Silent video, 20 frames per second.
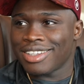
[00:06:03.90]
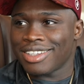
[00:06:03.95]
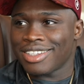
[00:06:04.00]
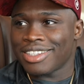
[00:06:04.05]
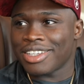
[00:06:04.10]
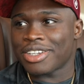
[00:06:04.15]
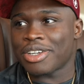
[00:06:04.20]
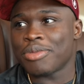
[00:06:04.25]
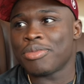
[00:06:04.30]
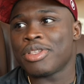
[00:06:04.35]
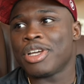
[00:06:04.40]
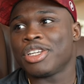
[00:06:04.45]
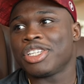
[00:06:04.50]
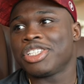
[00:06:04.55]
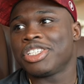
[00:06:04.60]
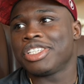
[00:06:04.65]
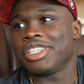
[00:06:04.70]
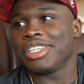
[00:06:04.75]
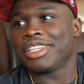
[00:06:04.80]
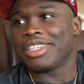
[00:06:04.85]
They're going to be like,
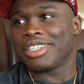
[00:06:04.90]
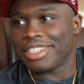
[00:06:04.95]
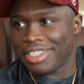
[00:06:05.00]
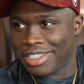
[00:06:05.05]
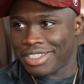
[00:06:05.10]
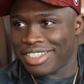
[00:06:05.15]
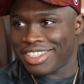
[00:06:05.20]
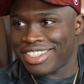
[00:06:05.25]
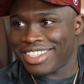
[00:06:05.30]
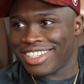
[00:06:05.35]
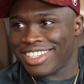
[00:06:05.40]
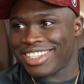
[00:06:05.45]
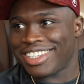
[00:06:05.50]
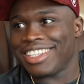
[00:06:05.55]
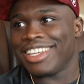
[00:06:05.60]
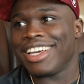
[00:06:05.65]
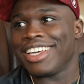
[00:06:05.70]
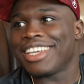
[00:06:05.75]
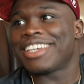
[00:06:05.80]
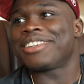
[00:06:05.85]
shit.
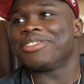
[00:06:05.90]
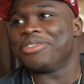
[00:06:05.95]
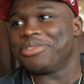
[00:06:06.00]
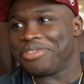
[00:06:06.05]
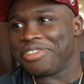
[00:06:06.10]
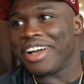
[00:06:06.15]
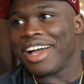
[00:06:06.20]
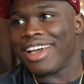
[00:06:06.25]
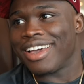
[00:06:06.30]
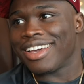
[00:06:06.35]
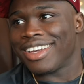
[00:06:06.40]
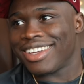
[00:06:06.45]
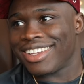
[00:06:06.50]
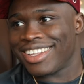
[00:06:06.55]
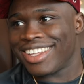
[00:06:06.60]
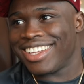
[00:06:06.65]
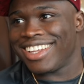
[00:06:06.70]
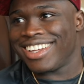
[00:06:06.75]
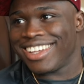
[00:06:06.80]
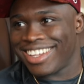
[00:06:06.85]
Yeah, he can fight.
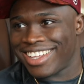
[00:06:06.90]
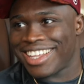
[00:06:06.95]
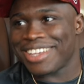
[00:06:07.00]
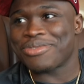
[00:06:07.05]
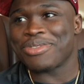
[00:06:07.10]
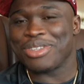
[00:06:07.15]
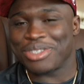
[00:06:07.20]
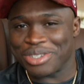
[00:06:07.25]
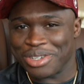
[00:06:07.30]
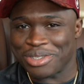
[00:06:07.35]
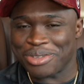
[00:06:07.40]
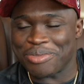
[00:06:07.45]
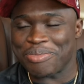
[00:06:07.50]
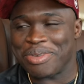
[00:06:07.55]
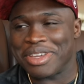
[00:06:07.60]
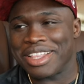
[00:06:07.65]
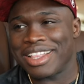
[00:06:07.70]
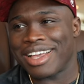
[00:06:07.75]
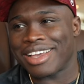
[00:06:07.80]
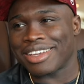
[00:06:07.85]
That's what it's going to
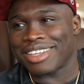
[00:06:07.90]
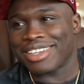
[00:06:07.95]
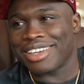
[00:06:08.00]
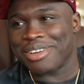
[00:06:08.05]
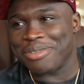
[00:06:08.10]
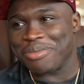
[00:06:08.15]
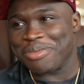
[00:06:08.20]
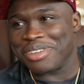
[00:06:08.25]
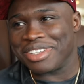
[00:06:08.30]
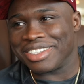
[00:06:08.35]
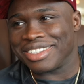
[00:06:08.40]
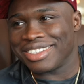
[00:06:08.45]
be like. Yeah, man.